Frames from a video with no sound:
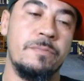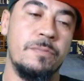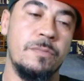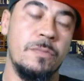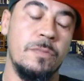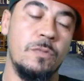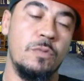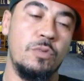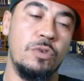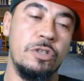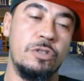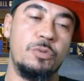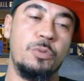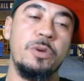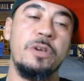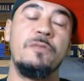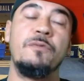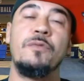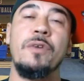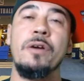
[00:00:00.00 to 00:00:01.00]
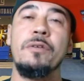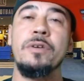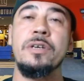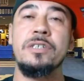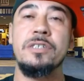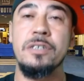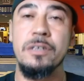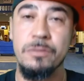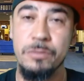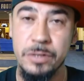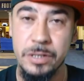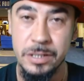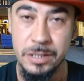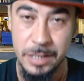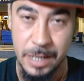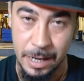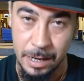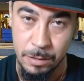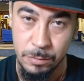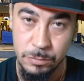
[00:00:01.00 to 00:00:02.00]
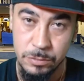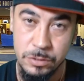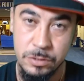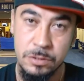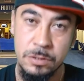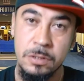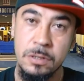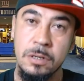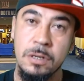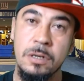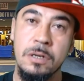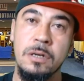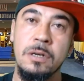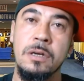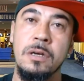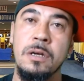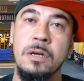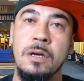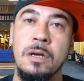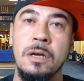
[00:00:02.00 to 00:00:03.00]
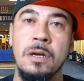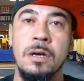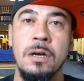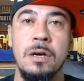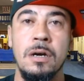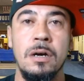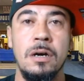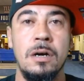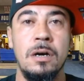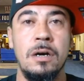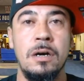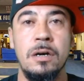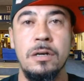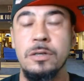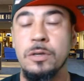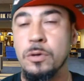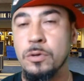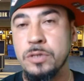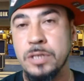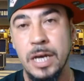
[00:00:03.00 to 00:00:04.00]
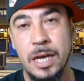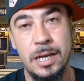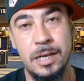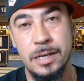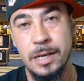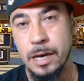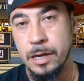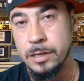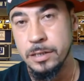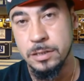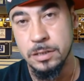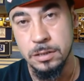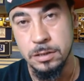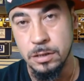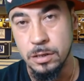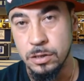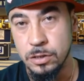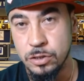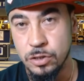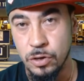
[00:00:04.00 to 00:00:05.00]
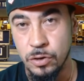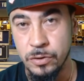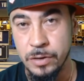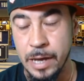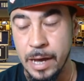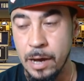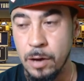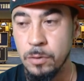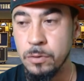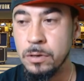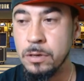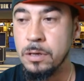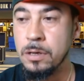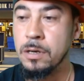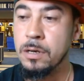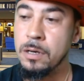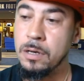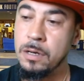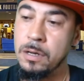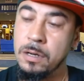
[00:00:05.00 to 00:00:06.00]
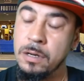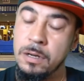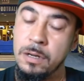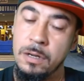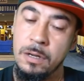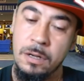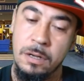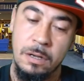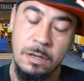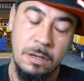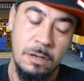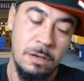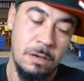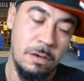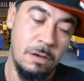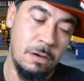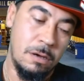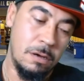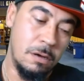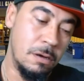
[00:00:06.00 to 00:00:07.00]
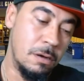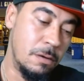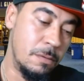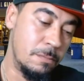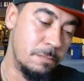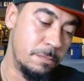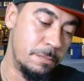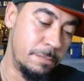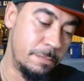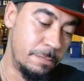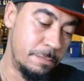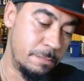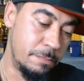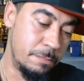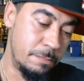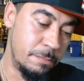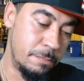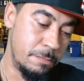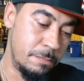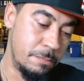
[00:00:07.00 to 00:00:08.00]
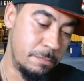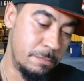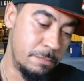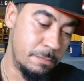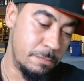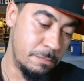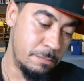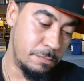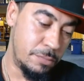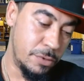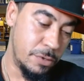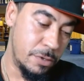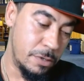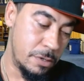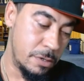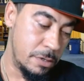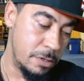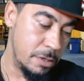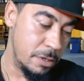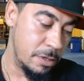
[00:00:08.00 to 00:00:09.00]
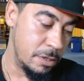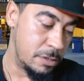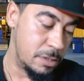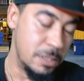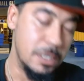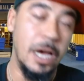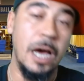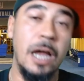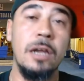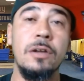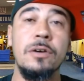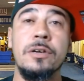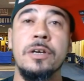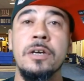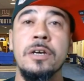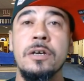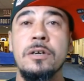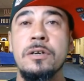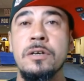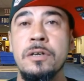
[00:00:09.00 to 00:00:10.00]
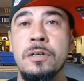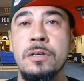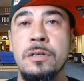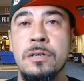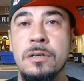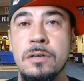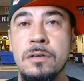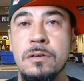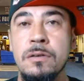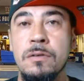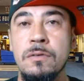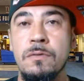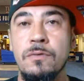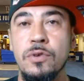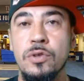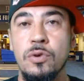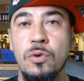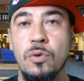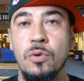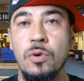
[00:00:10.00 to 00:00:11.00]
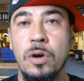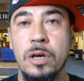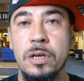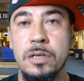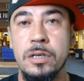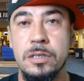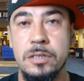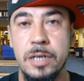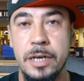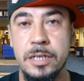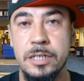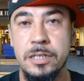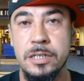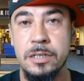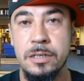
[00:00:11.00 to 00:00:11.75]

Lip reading: with three very serious counts. No telling how this is going to turn out, but it's not looking good for the organization.